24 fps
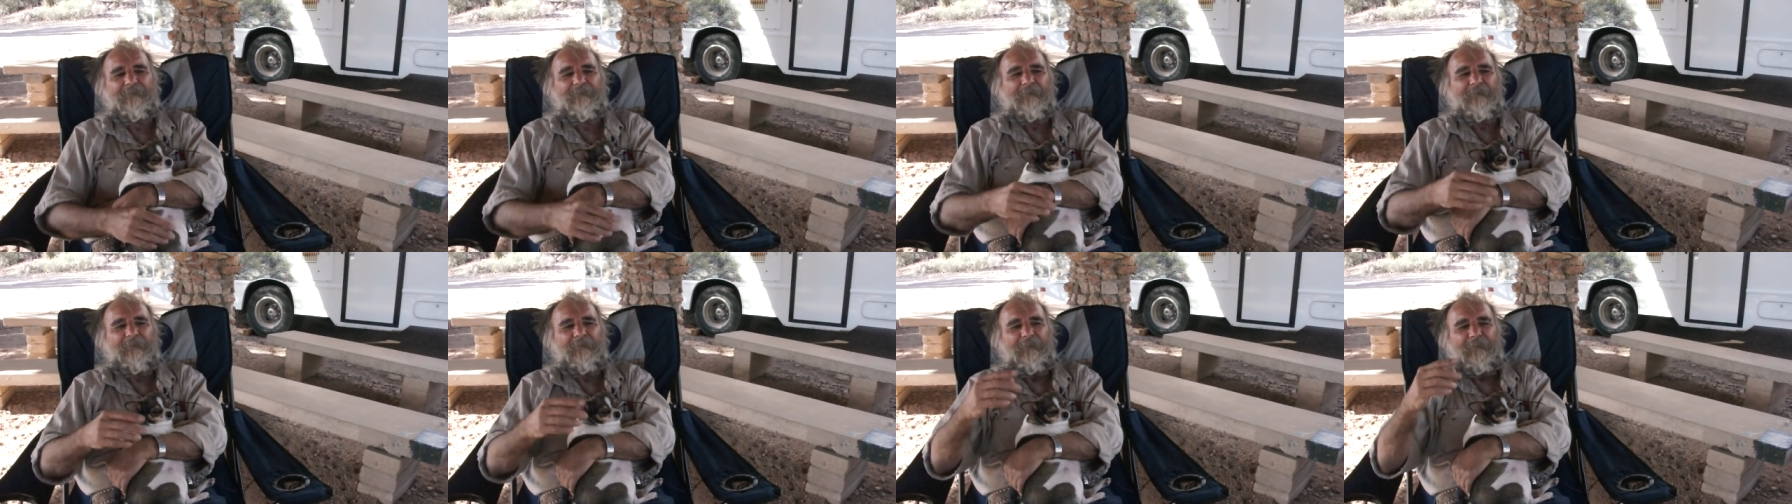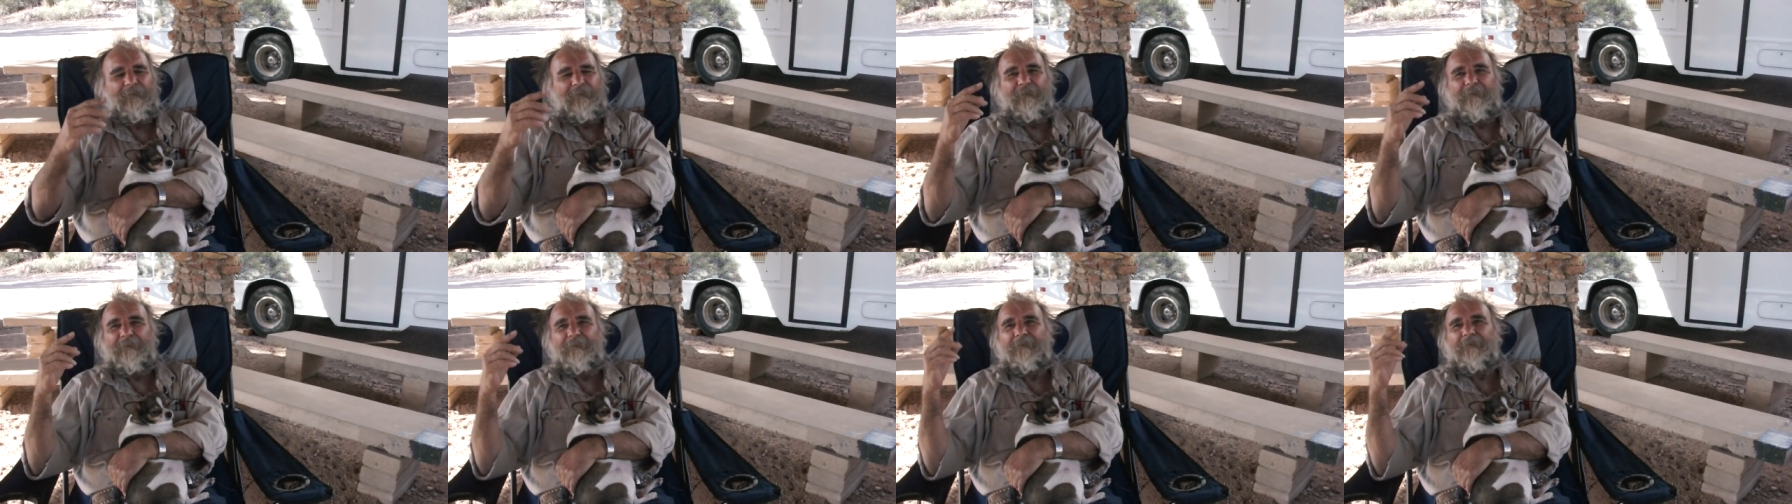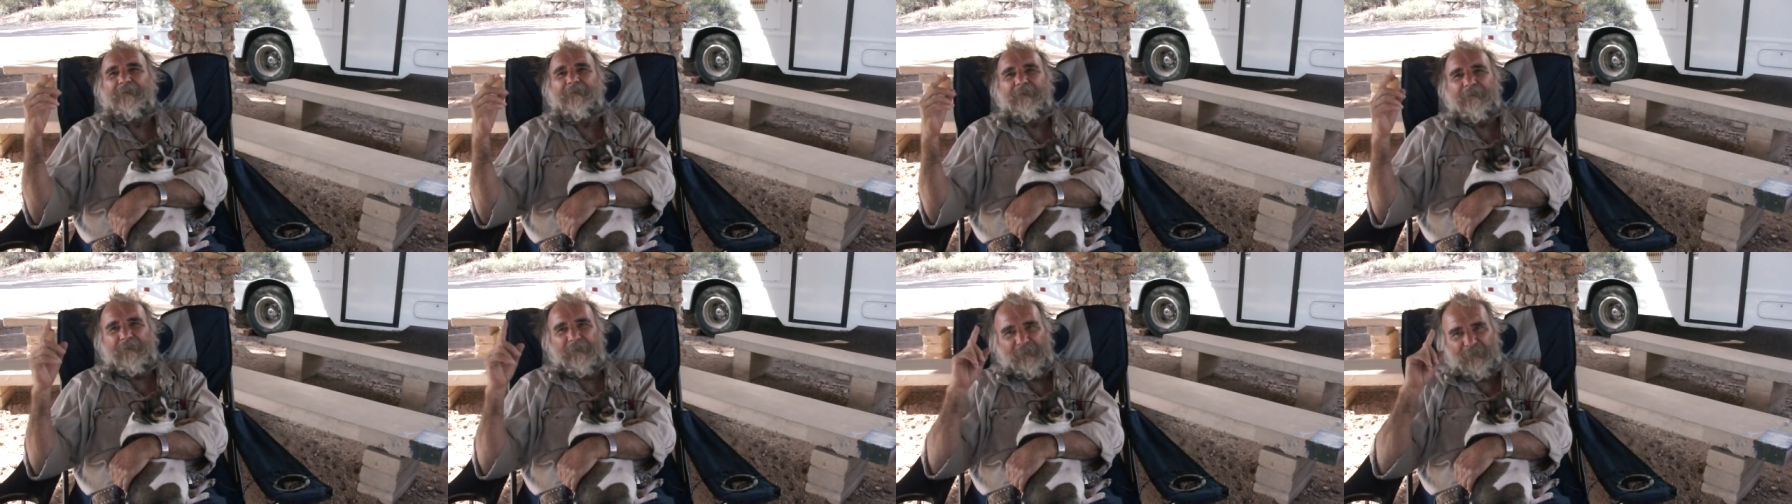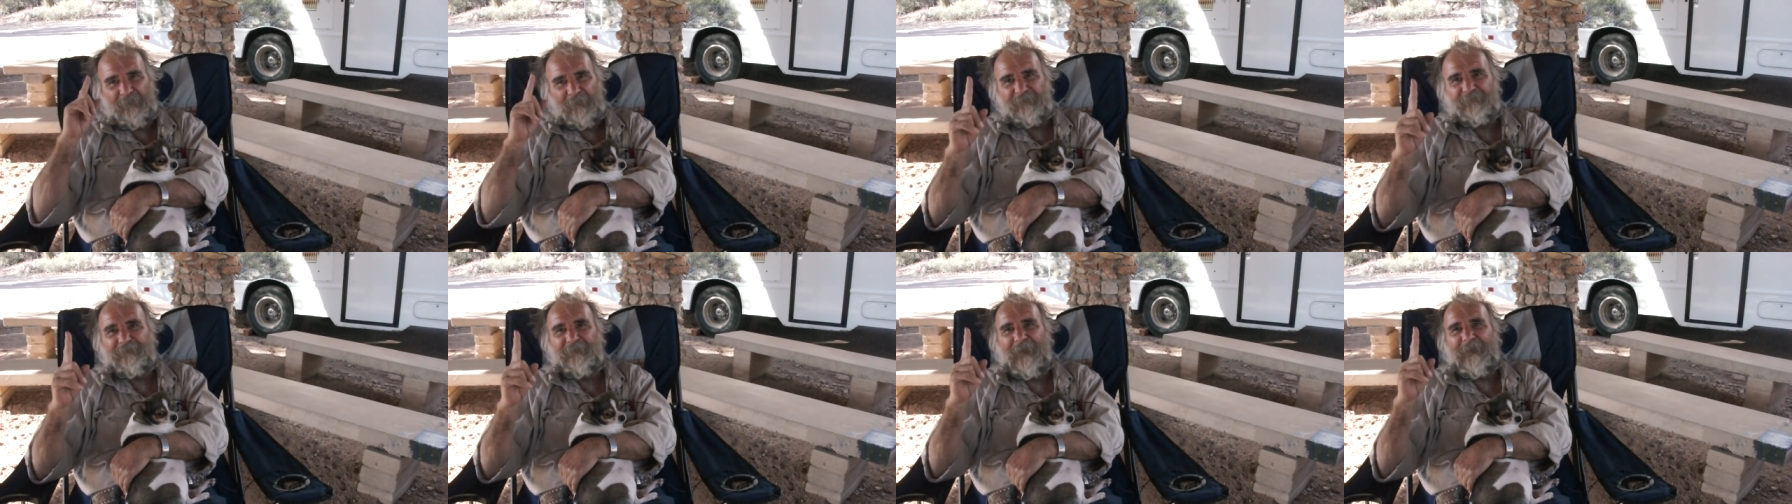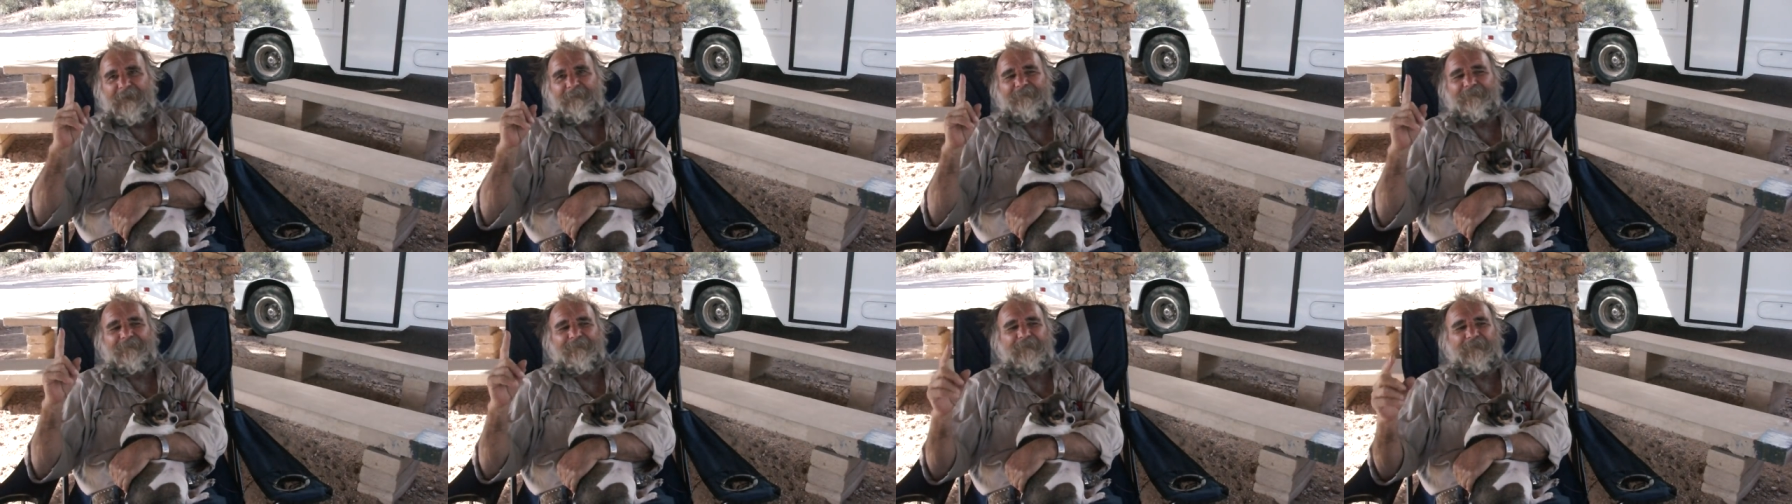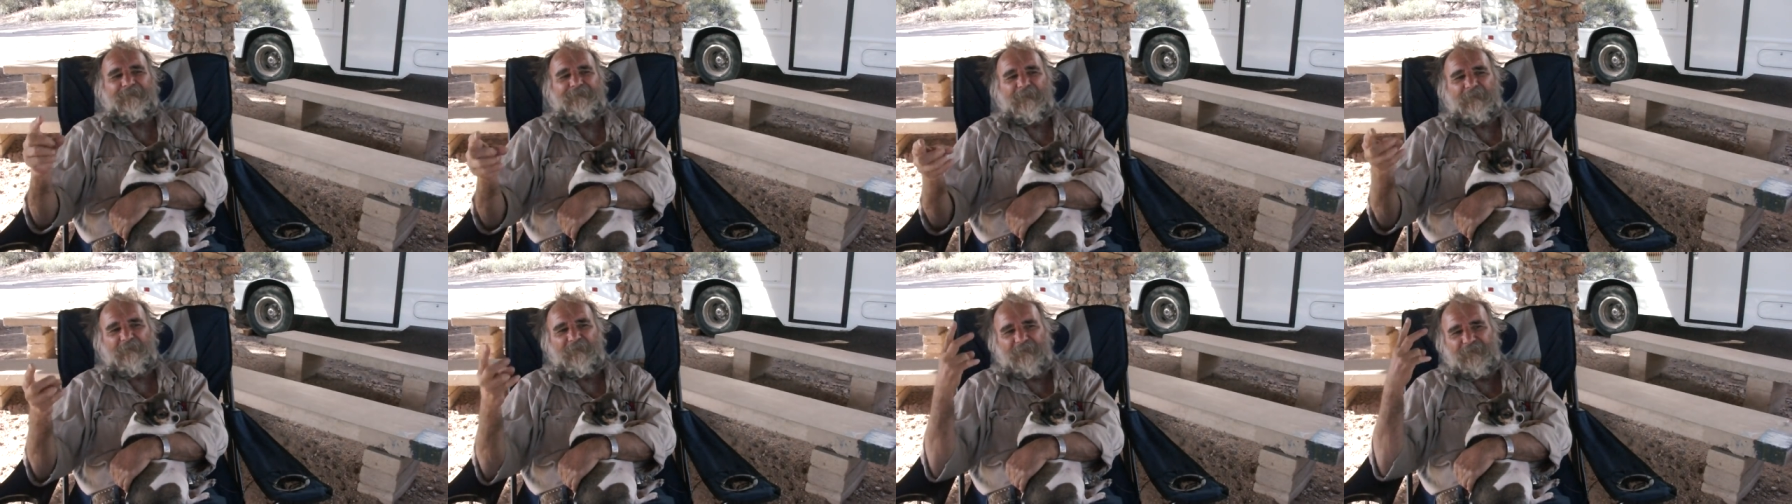He's seen it? The first time.
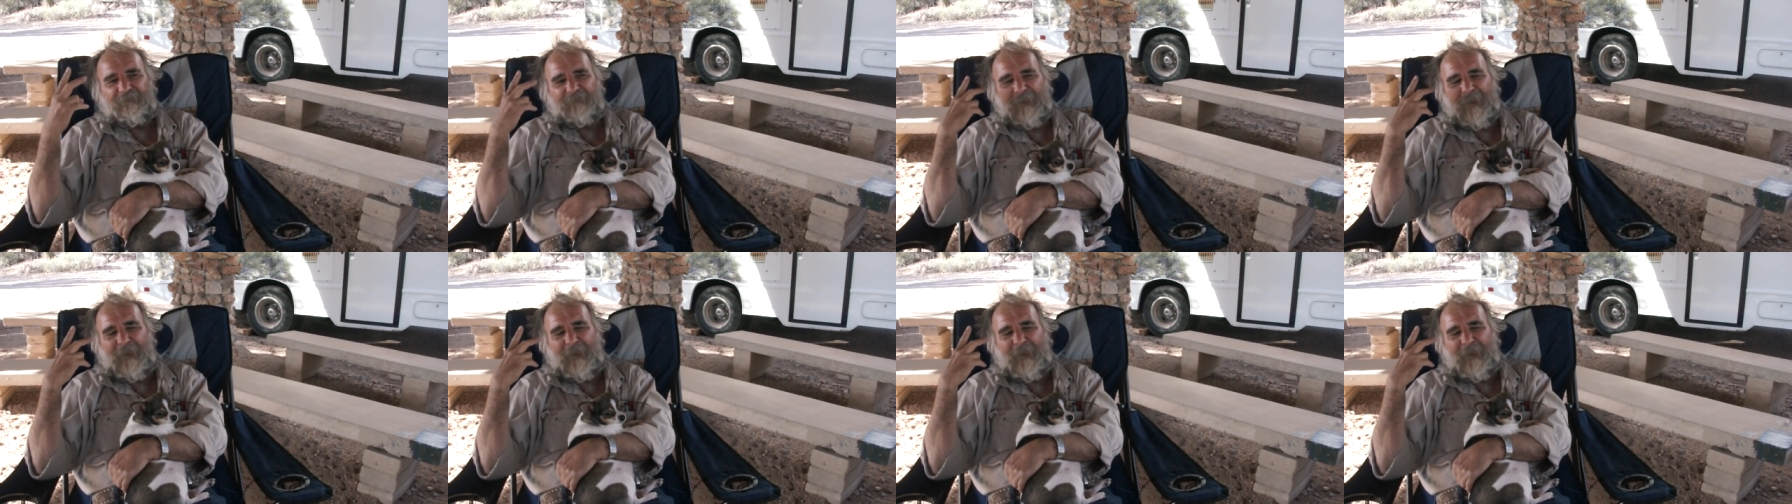The second